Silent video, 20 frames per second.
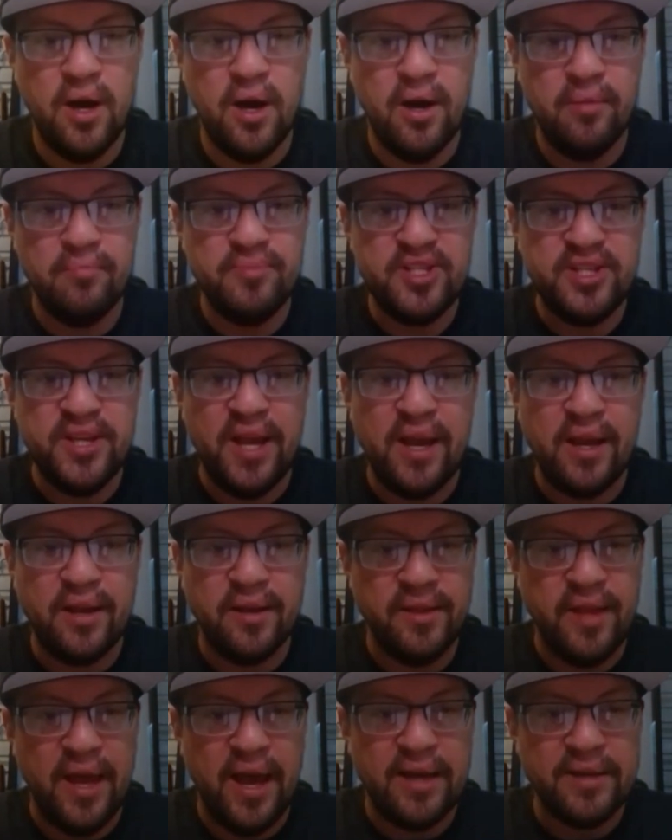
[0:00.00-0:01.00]

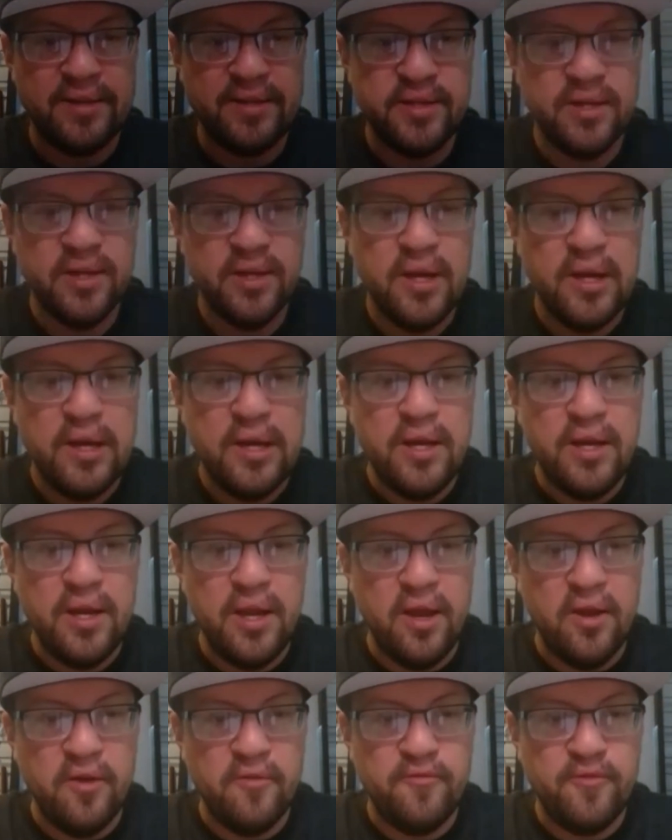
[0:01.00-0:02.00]
saying that
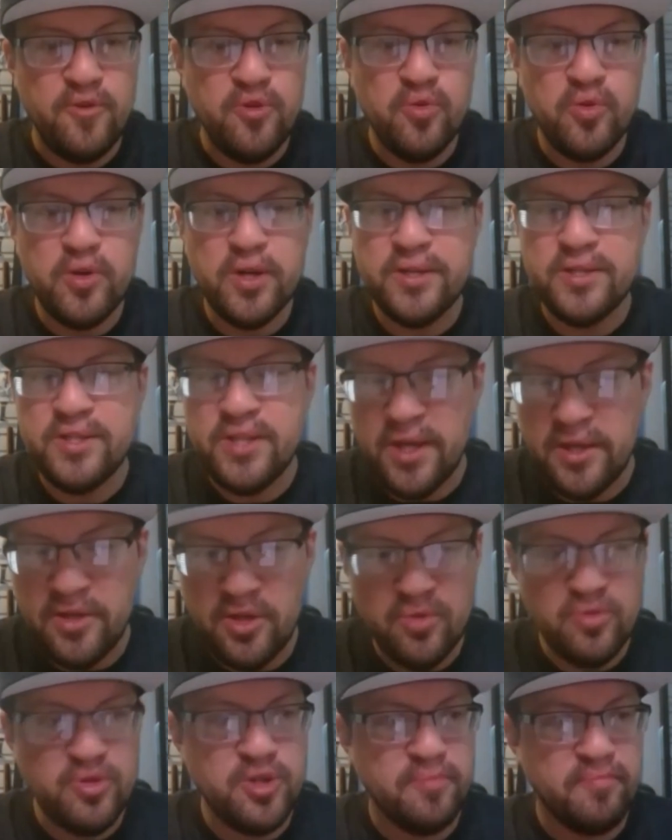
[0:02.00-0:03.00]
if you
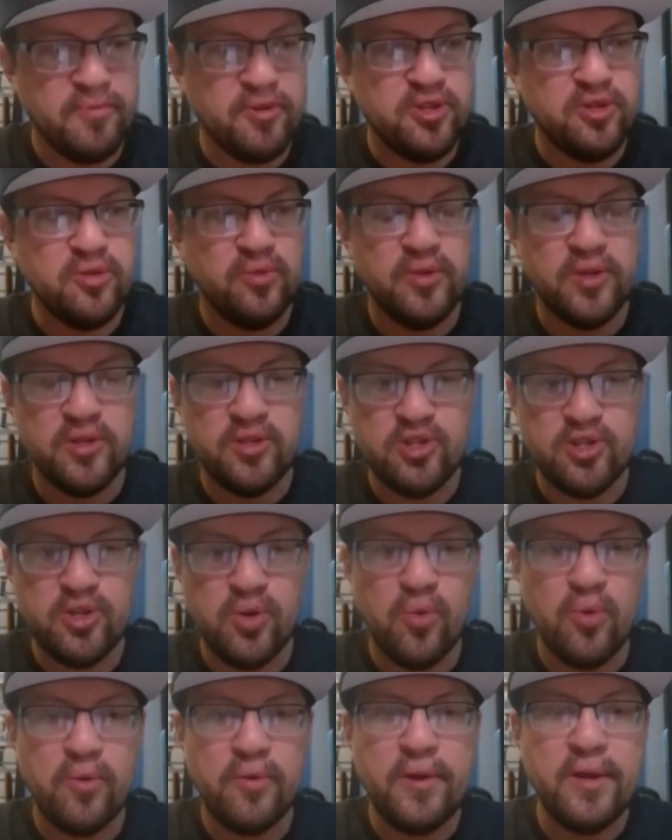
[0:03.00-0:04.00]
continue to pursue the
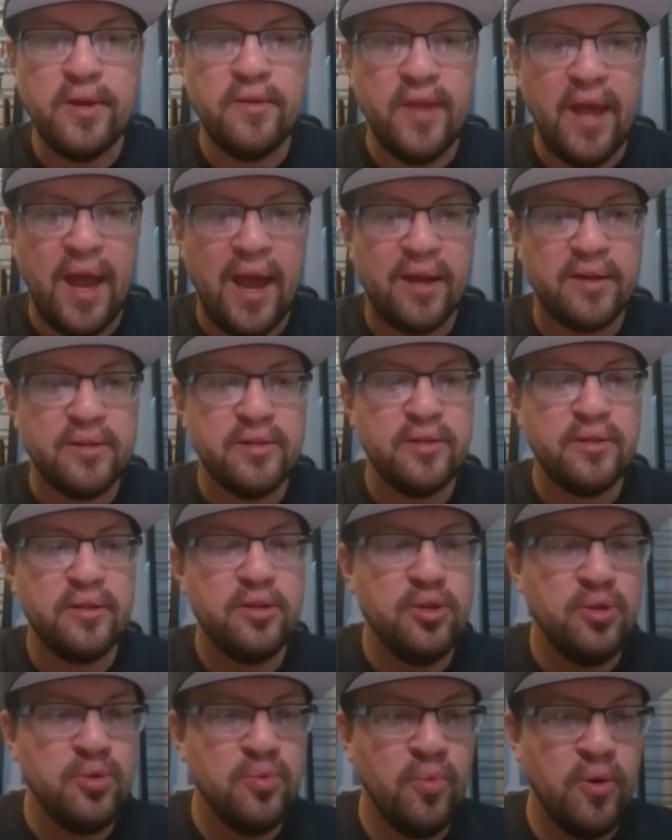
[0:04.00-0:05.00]
story, that
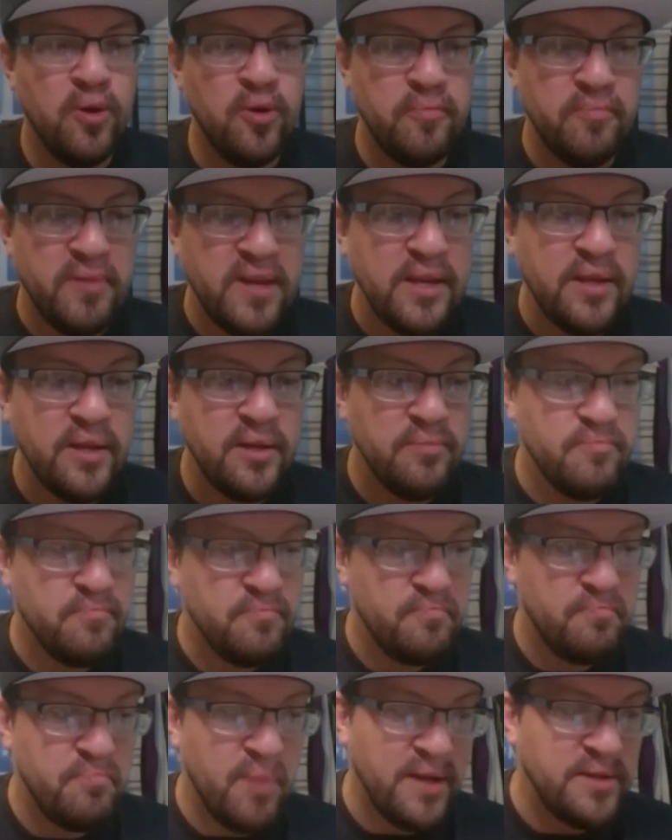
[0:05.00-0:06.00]
you will be
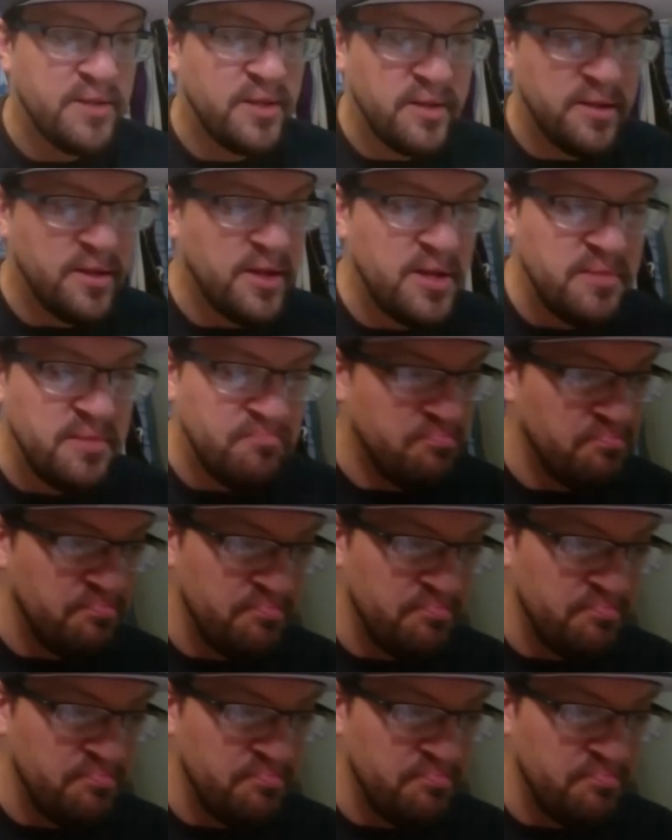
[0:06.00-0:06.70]
basically,